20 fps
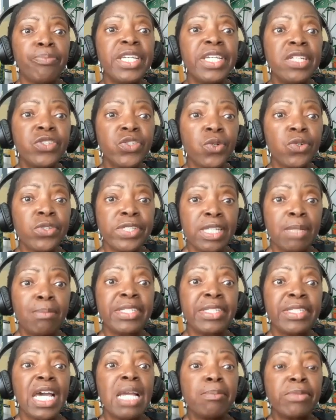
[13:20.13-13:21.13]
these are
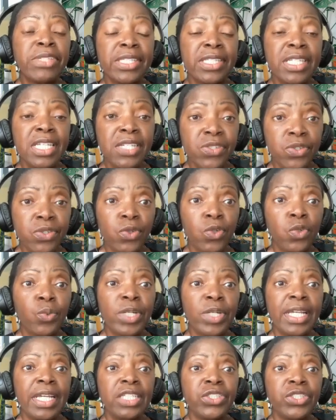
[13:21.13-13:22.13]
sometimes seasonal
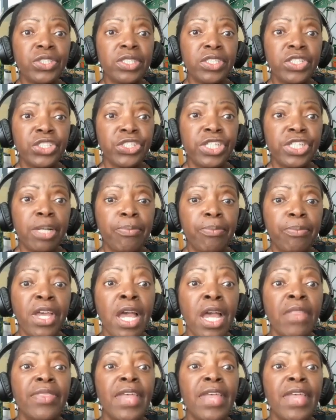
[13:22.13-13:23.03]
relationship